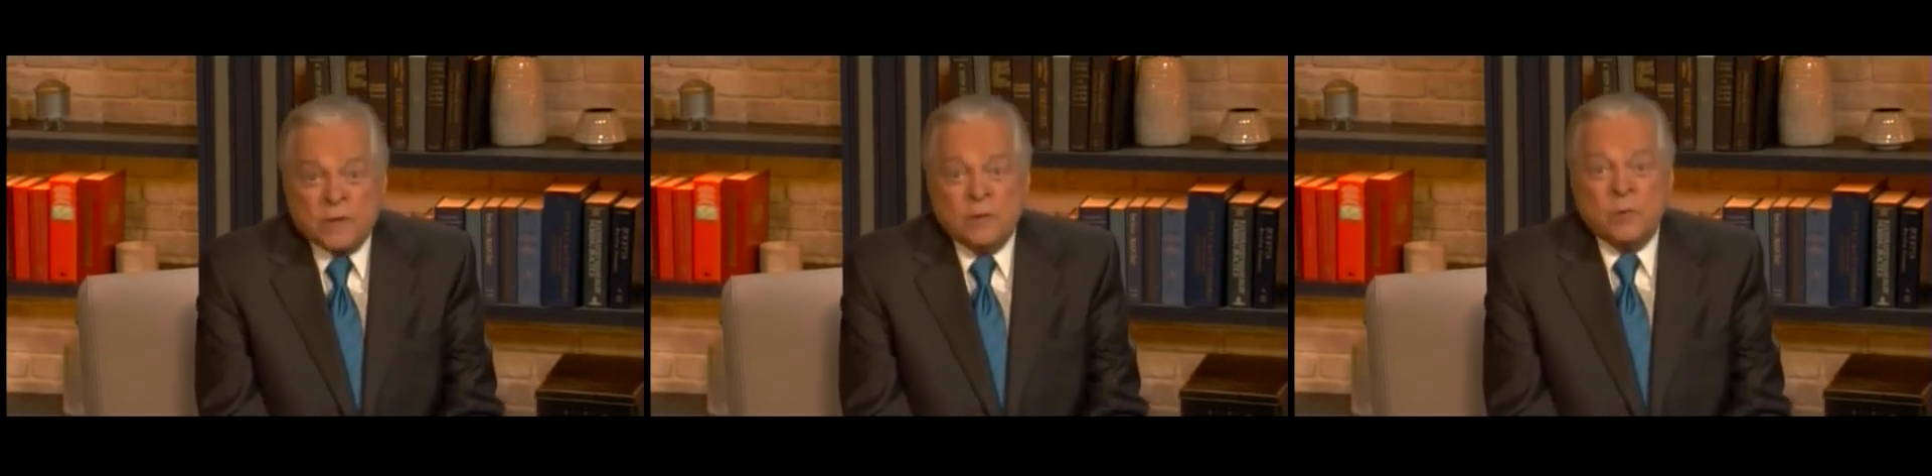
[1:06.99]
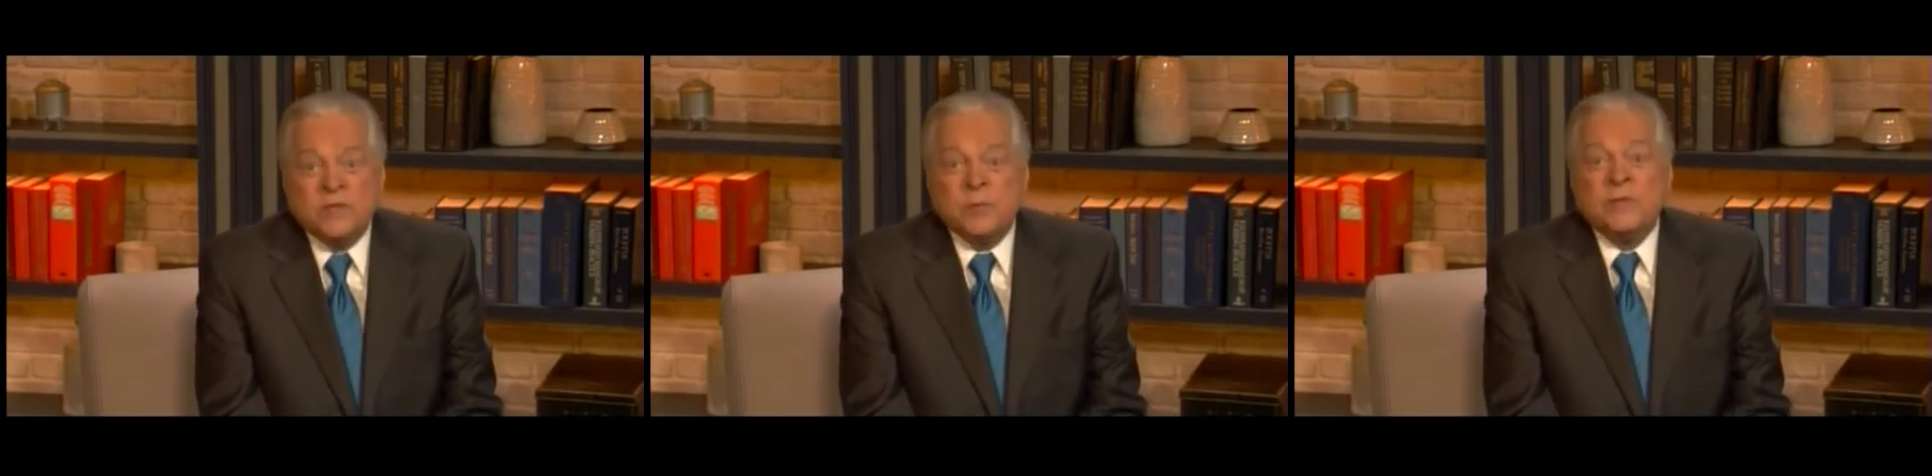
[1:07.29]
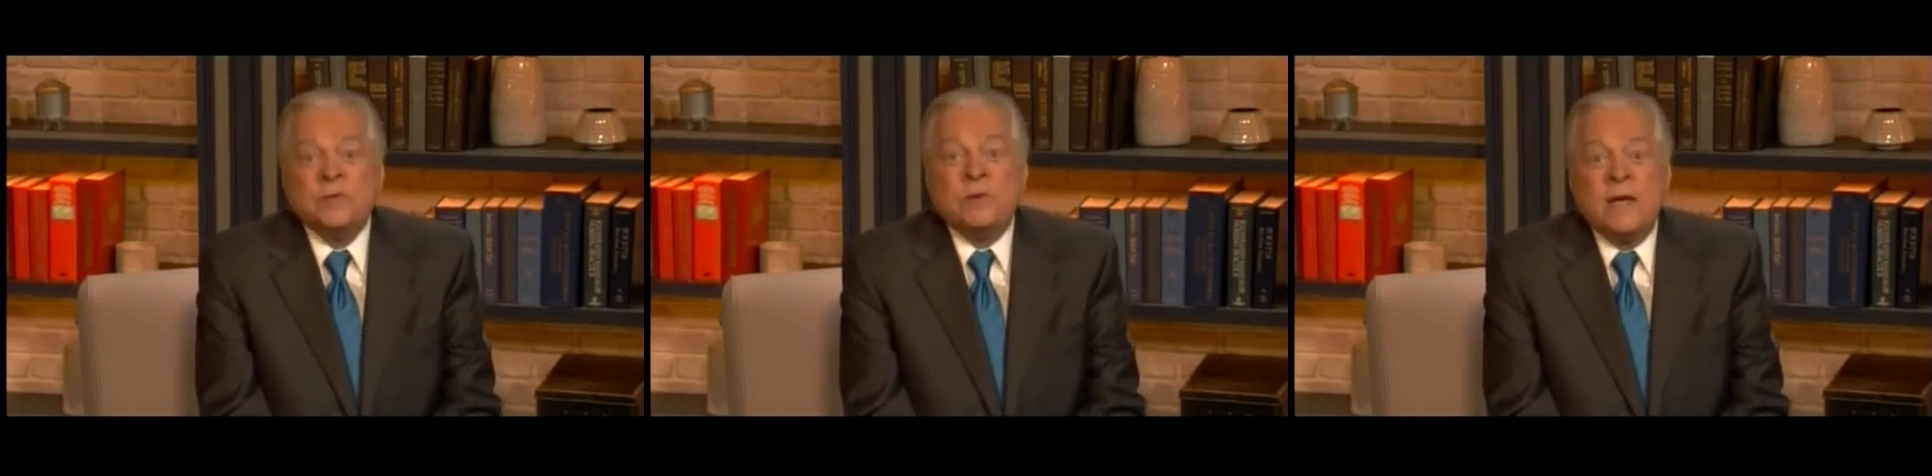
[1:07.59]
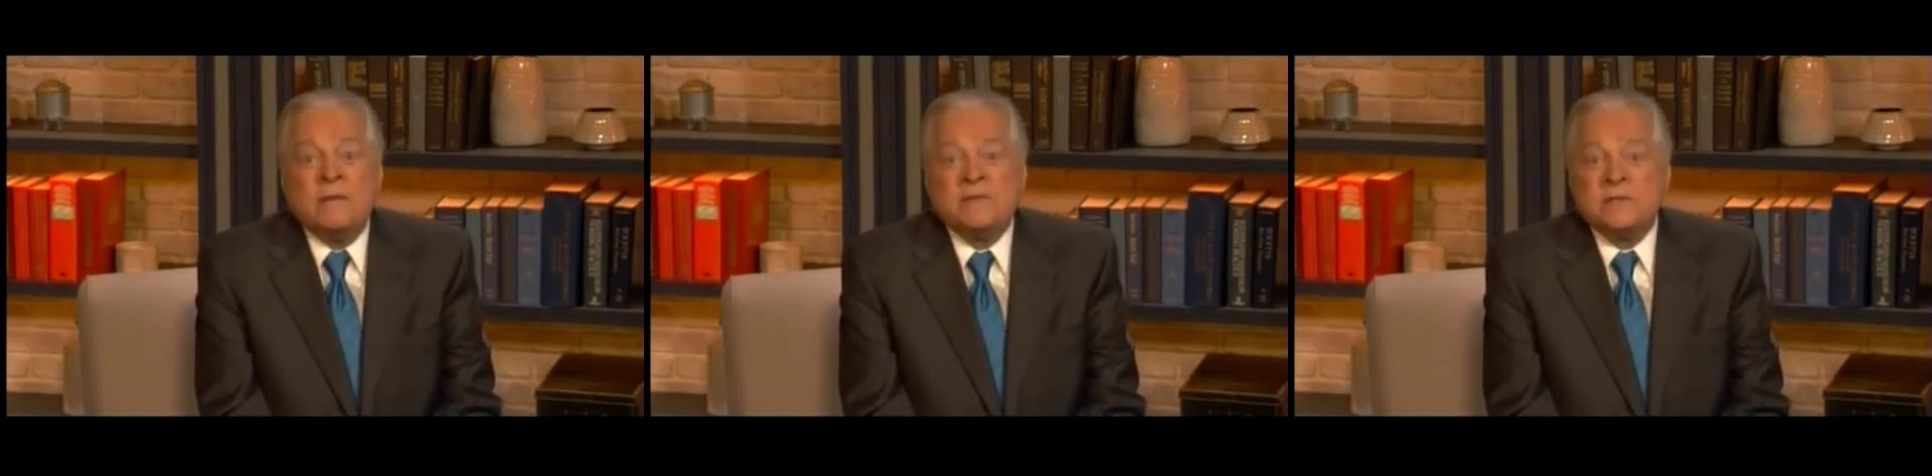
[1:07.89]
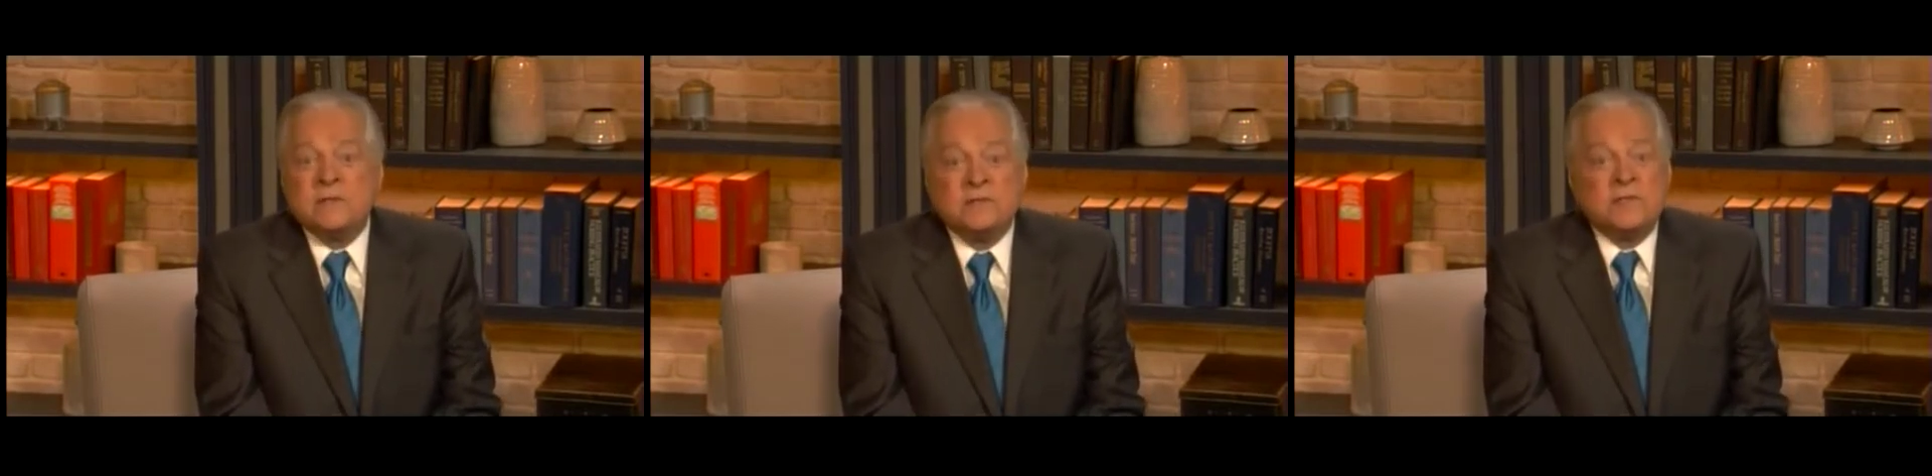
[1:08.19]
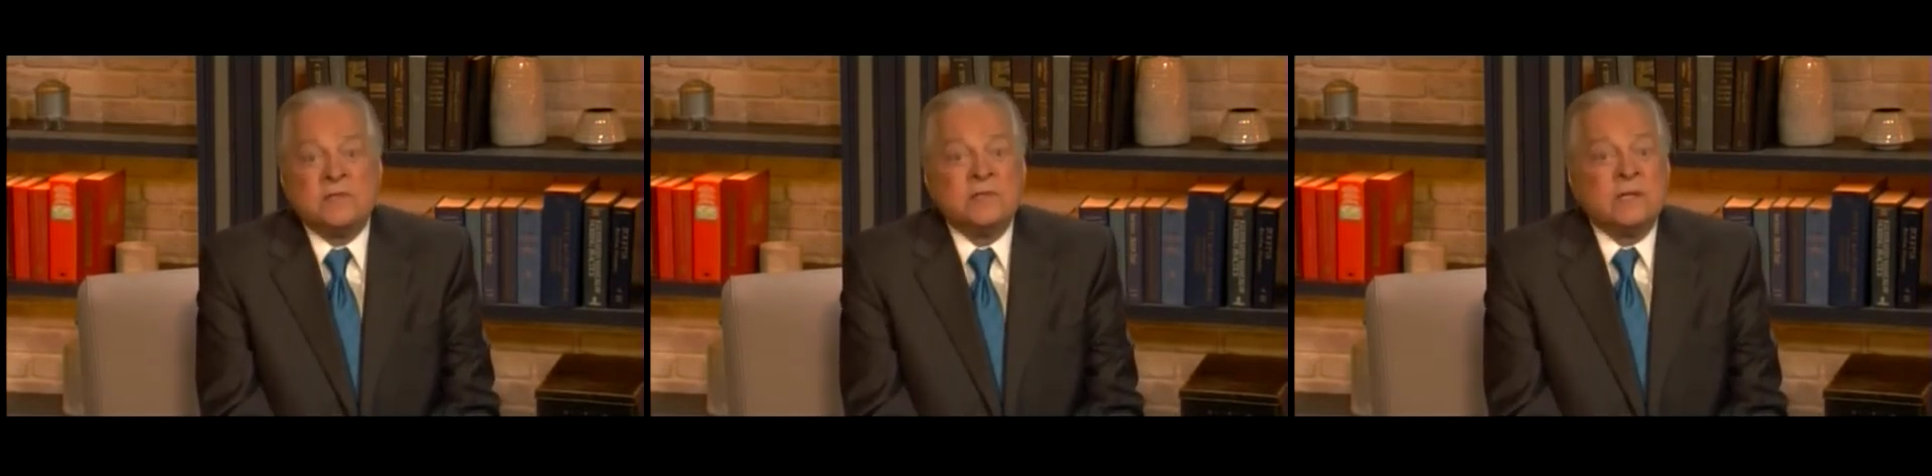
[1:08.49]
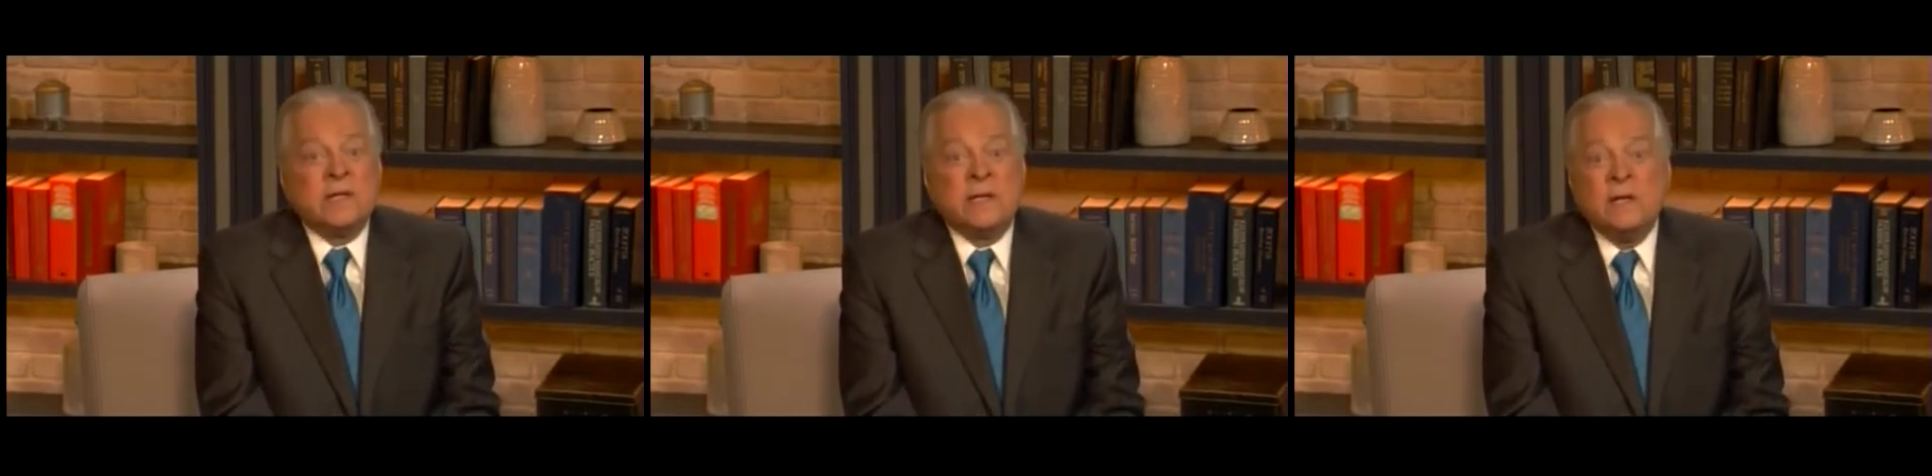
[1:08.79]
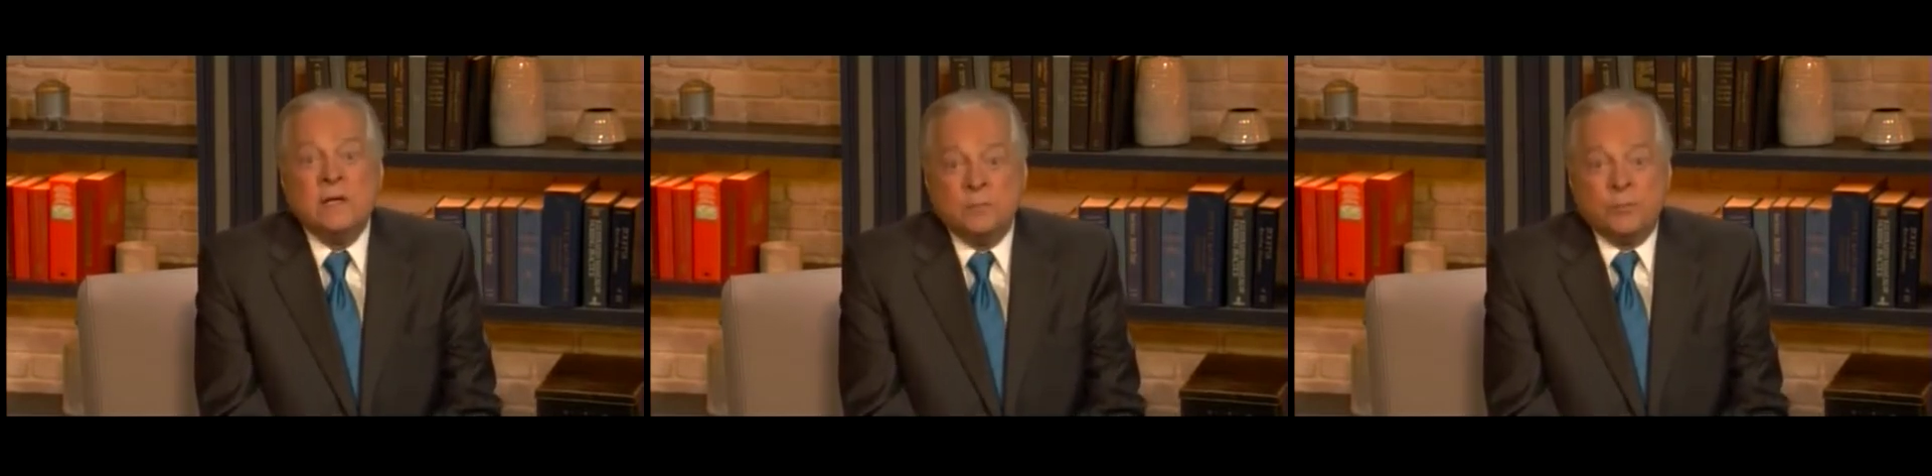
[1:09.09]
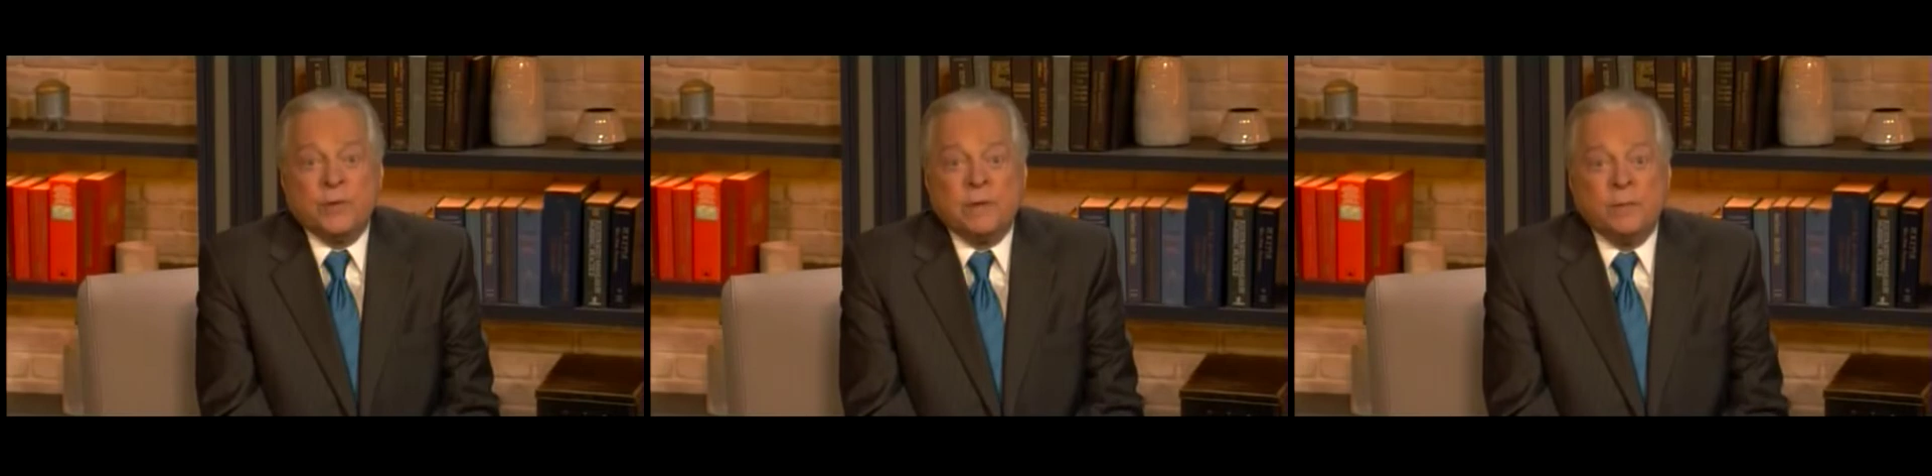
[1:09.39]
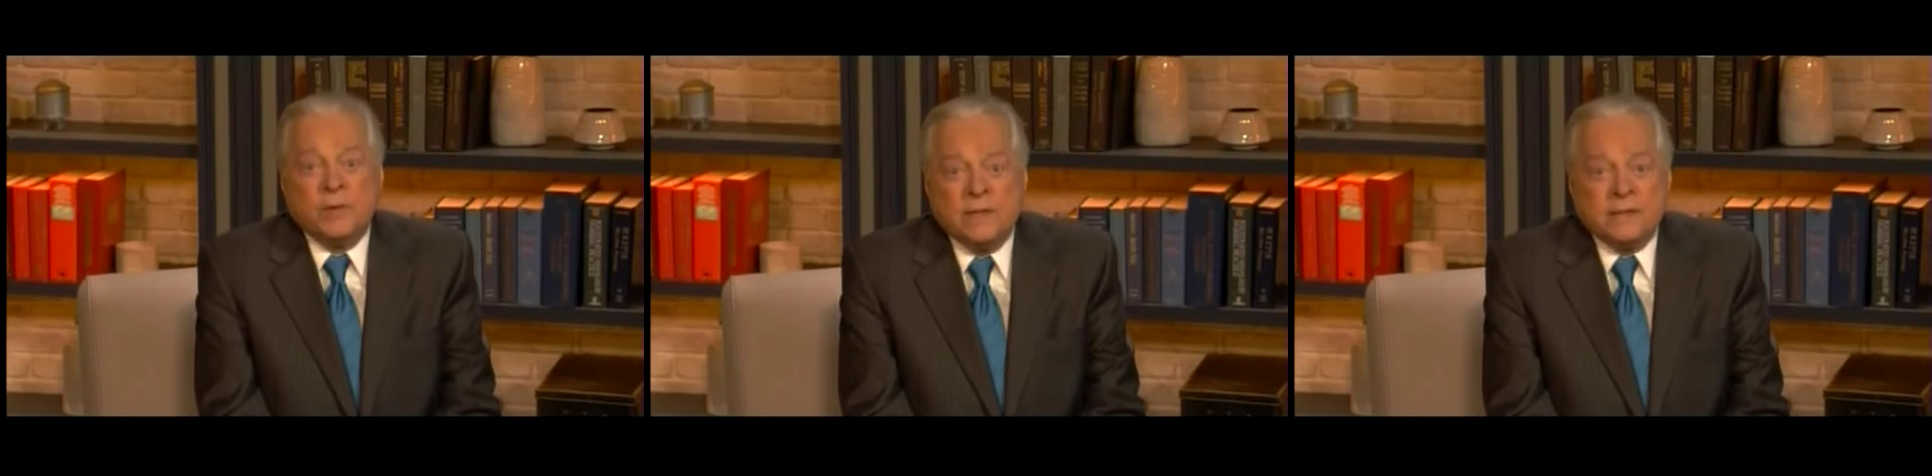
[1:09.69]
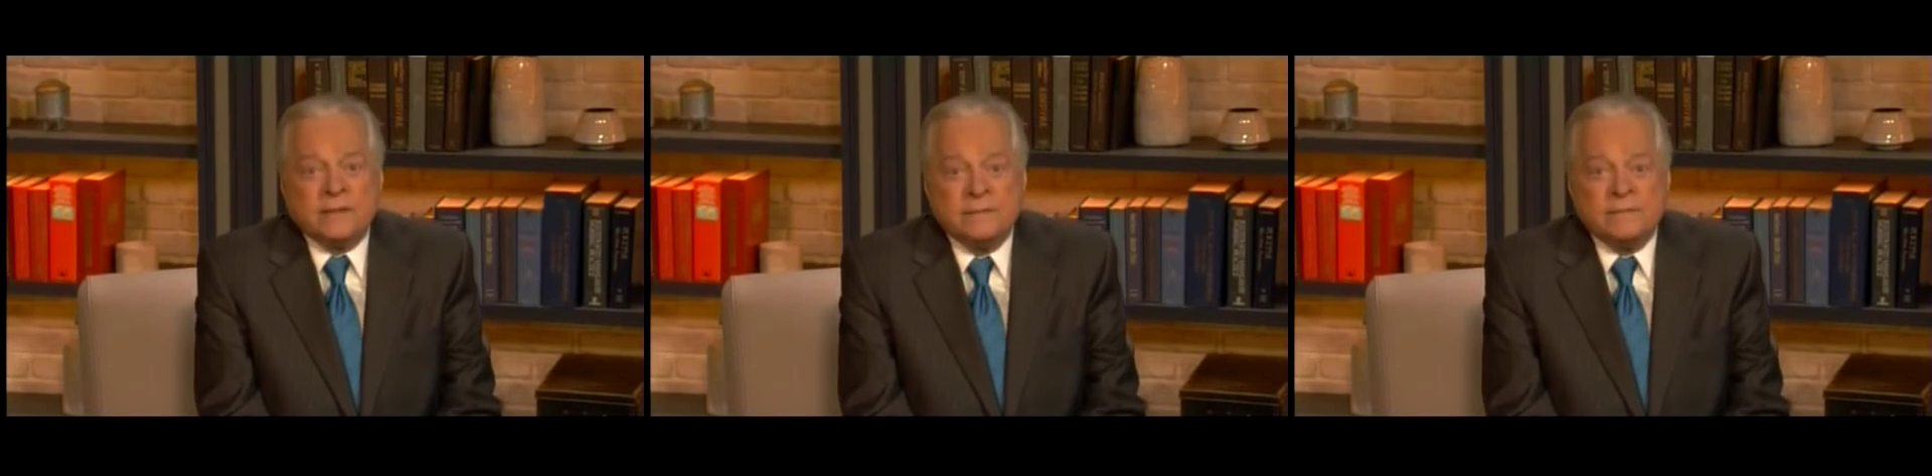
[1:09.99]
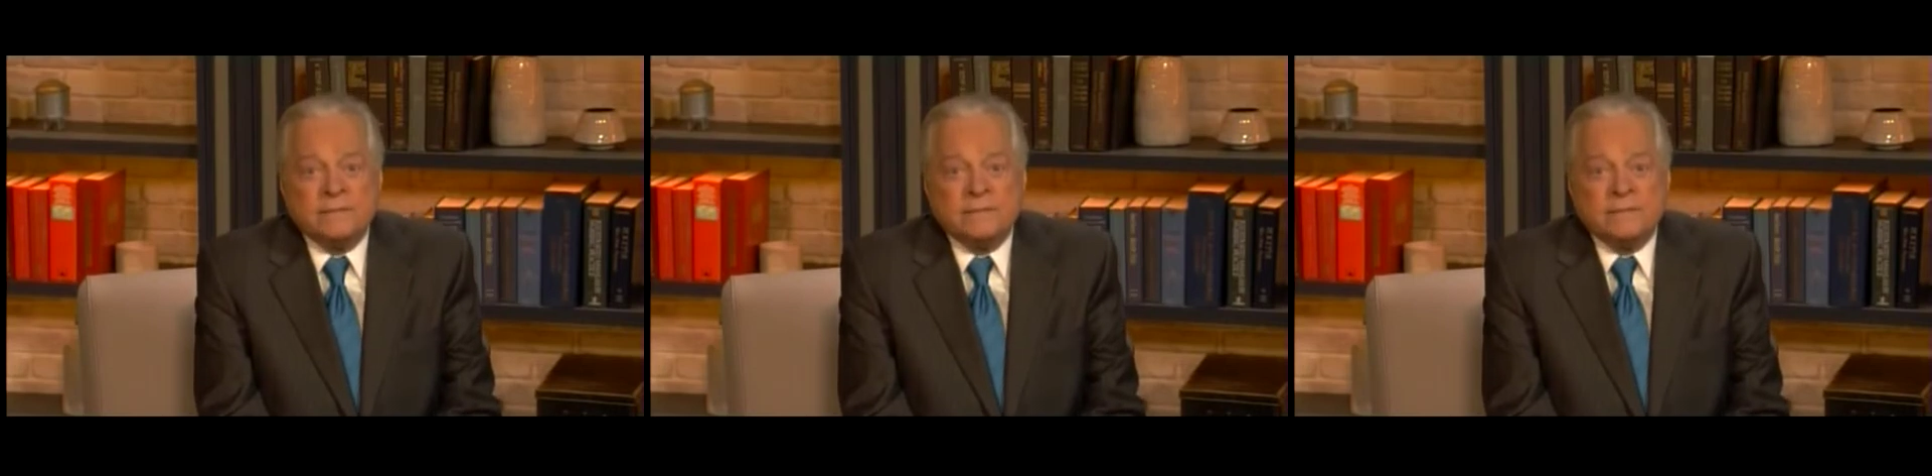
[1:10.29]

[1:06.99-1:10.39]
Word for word: in the ones we do have is consistently pretty brilliant.